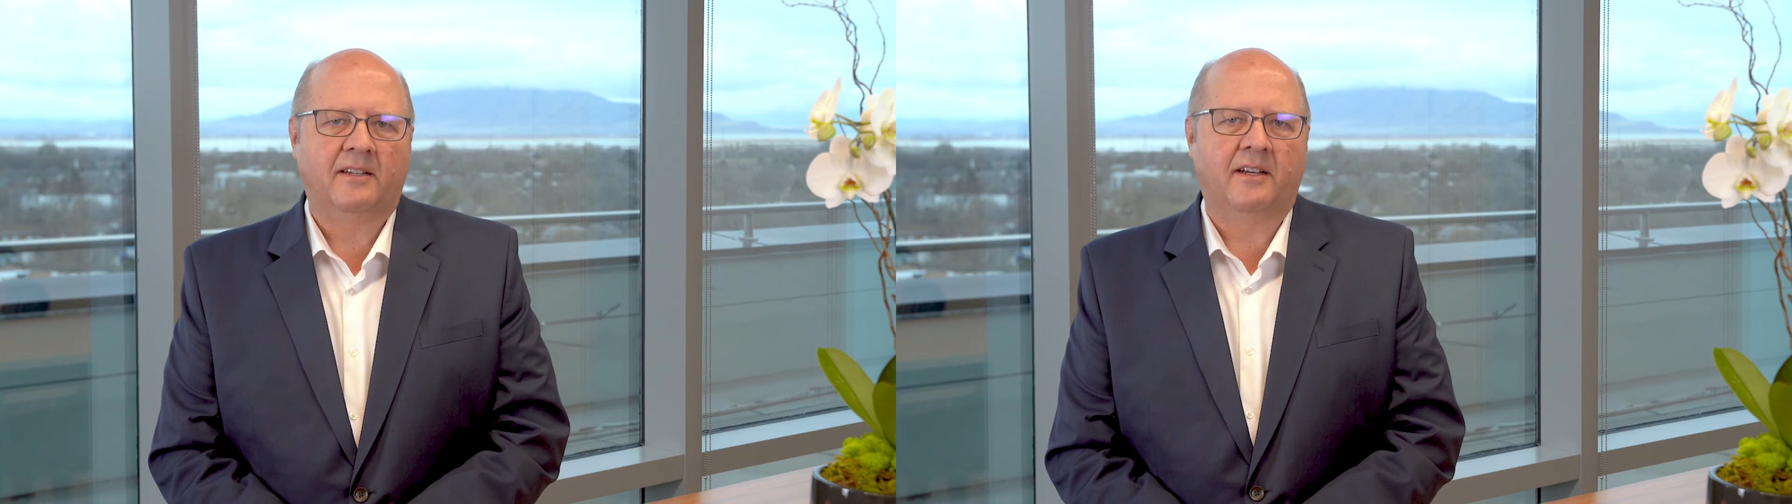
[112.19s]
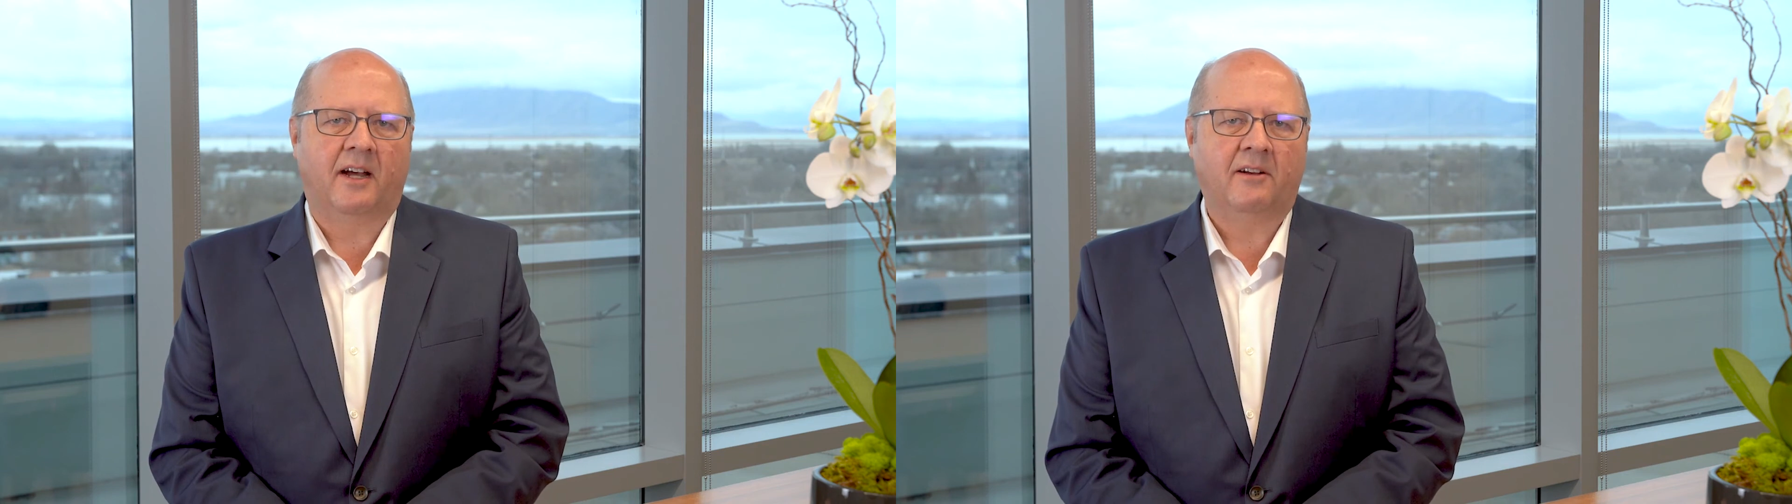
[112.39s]

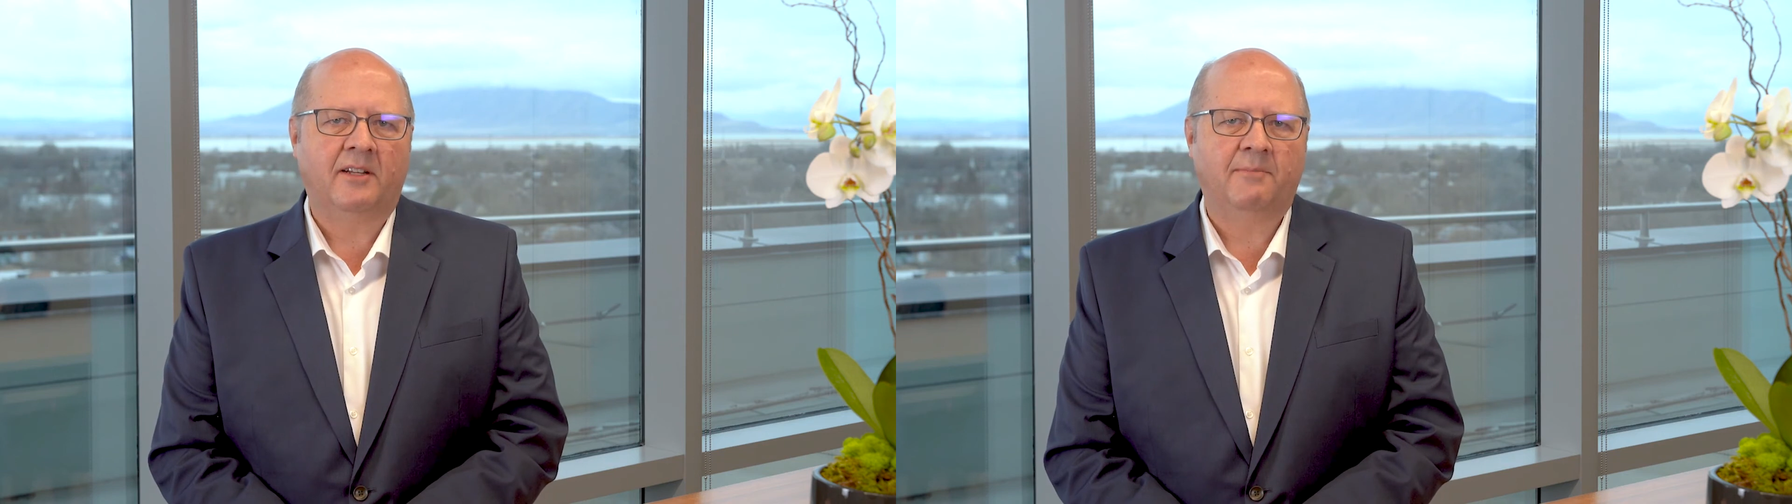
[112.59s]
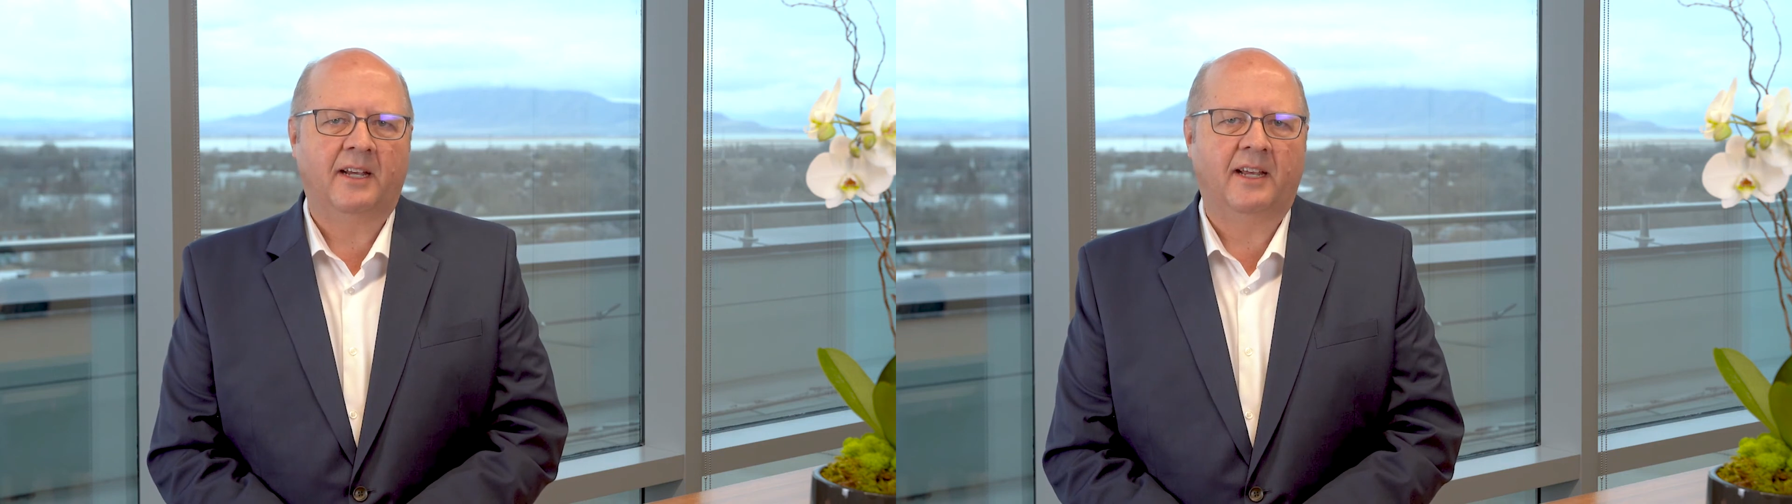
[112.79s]
to not
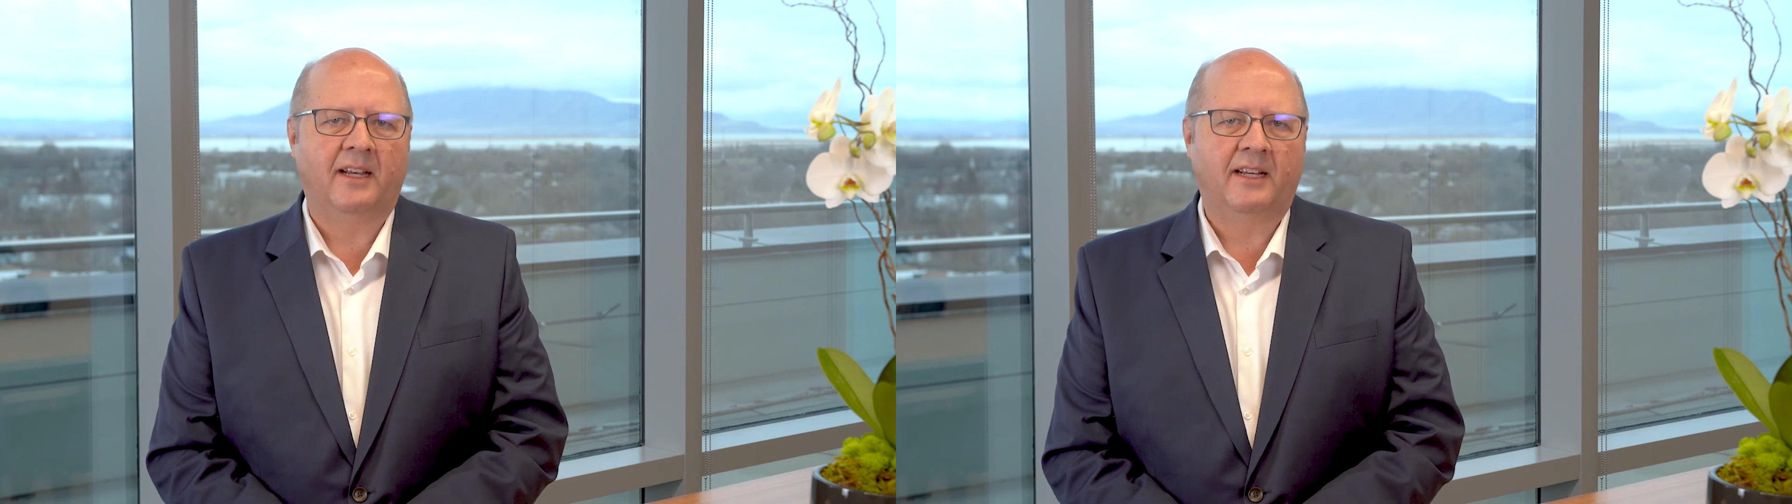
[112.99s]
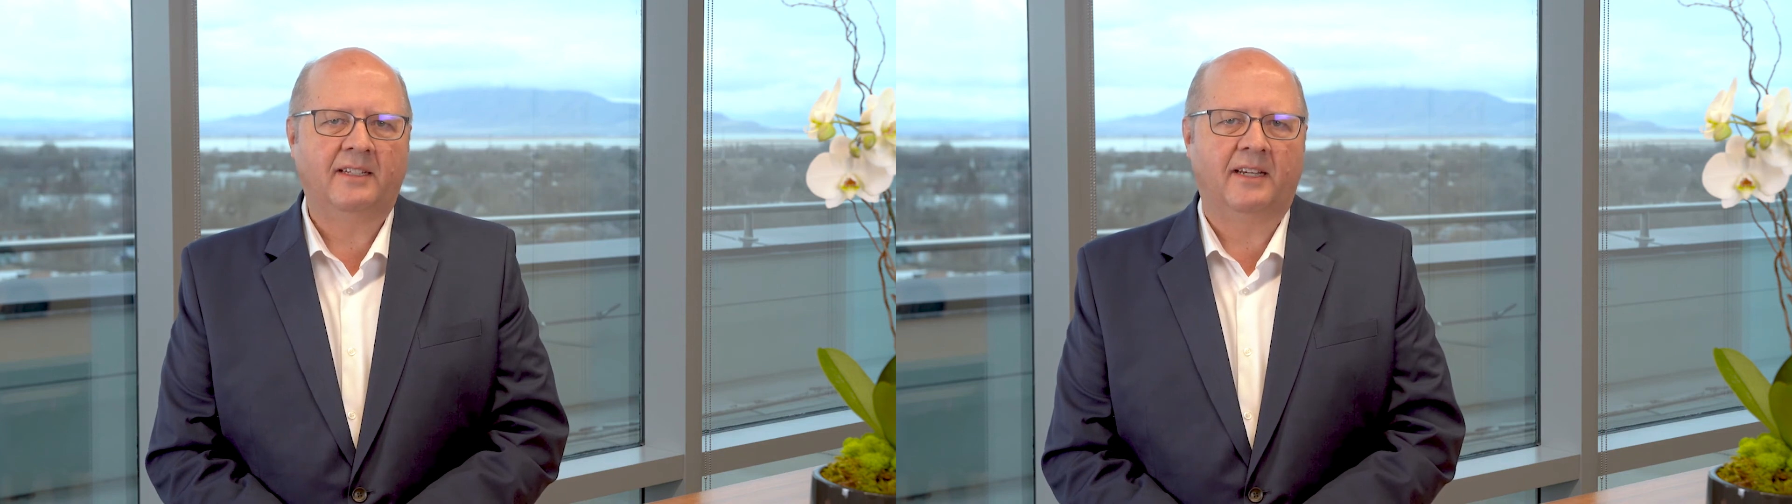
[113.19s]
only make
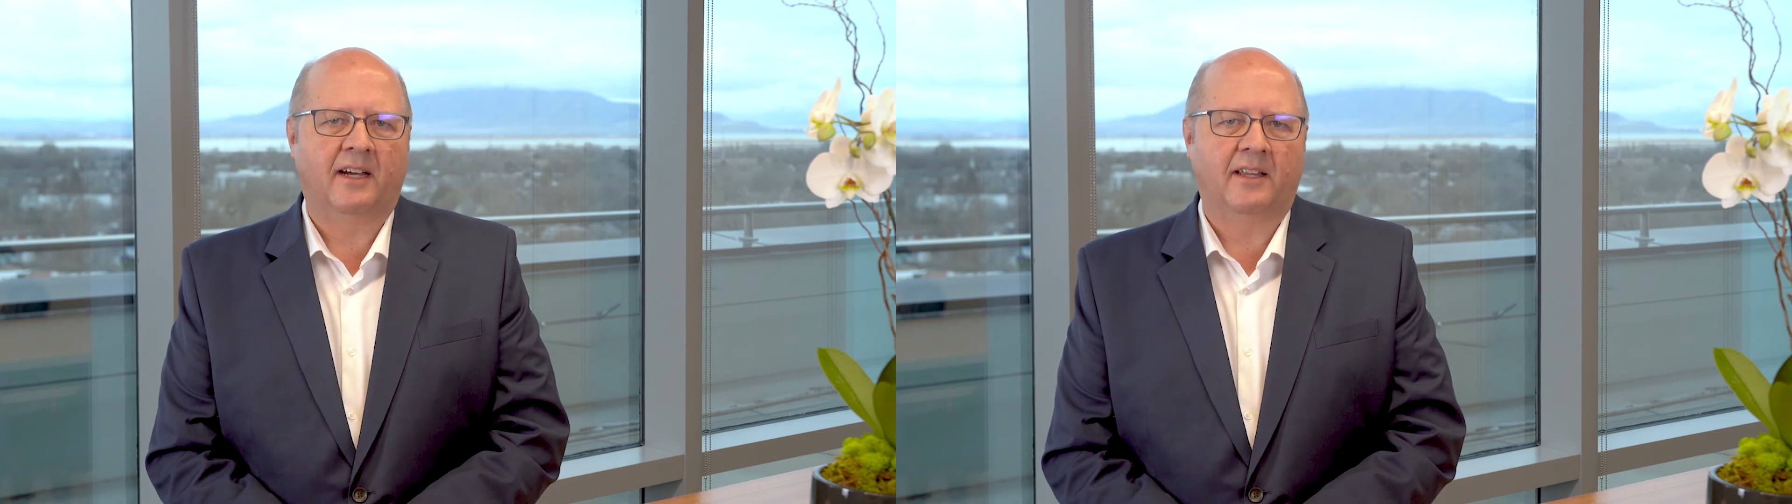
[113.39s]
it easy